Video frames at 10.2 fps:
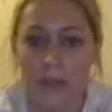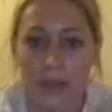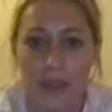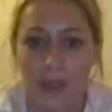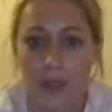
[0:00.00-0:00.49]

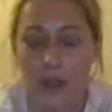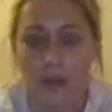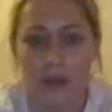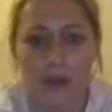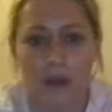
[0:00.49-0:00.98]
these are going to
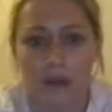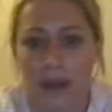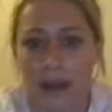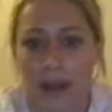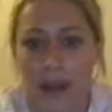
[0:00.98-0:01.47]
be rolled
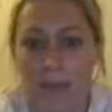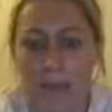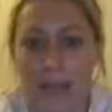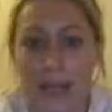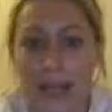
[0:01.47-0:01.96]
out, I
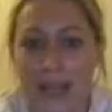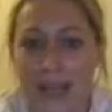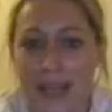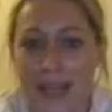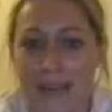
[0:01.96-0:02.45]

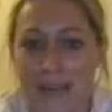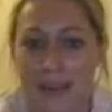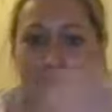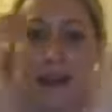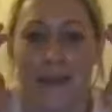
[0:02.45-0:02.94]
believe,
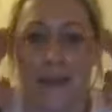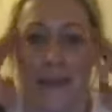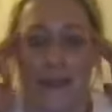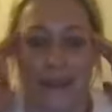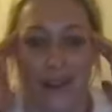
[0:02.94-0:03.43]
correct me if
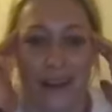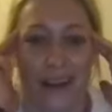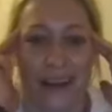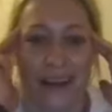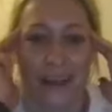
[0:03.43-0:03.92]
I'm
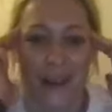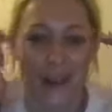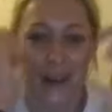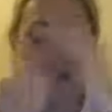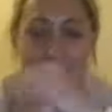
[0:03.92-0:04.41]
wrong, on
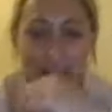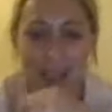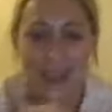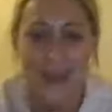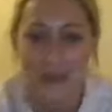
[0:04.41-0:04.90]
a
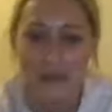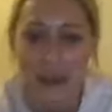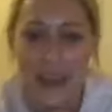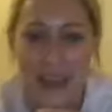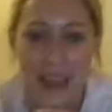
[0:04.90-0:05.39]
Wednesday and
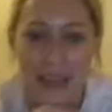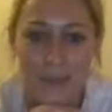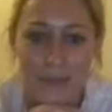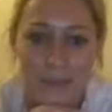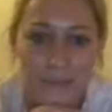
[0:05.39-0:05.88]
Friday
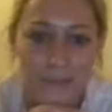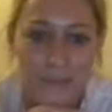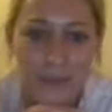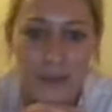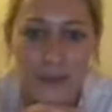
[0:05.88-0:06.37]

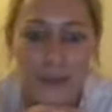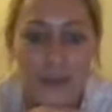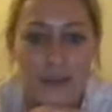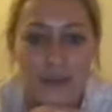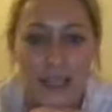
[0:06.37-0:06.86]
for the
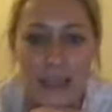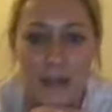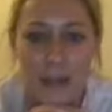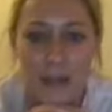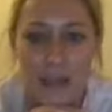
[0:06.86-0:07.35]

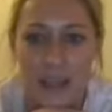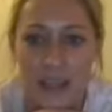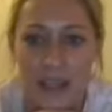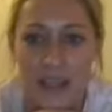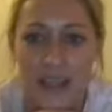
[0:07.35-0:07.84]
foreseeable. So
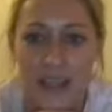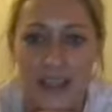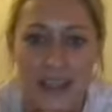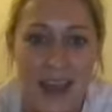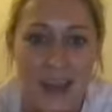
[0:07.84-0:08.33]

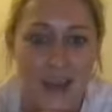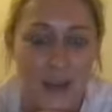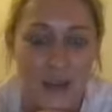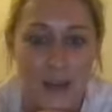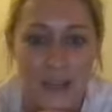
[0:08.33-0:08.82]
yeah,
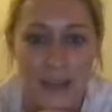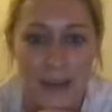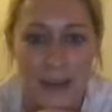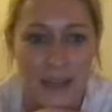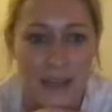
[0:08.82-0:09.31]
Storytime
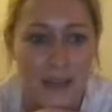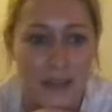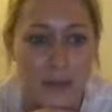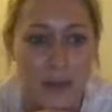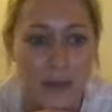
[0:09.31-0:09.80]
and Skills,
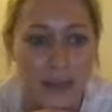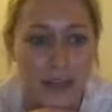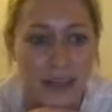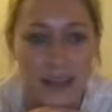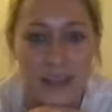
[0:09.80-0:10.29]
where we're
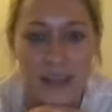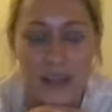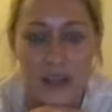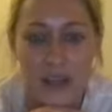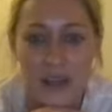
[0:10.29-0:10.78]
looking
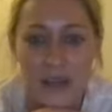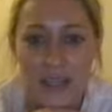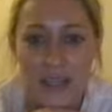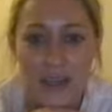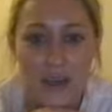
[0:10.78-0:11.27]
to use
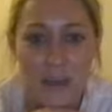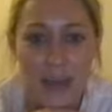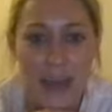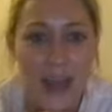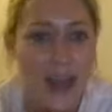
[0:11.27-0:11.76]
Didi
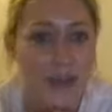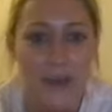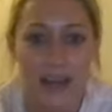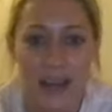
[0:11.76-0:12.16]
Rugby. Anyone can